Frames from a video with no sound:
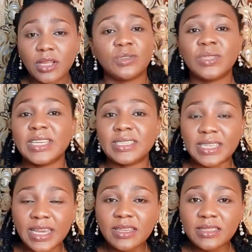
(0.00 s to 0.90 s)
to the
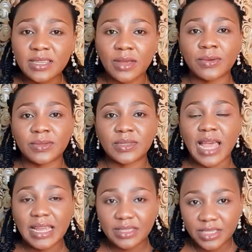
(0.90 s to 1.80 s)
skin cells
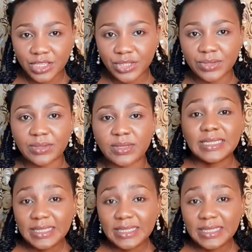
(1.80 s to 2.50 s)
and tissues.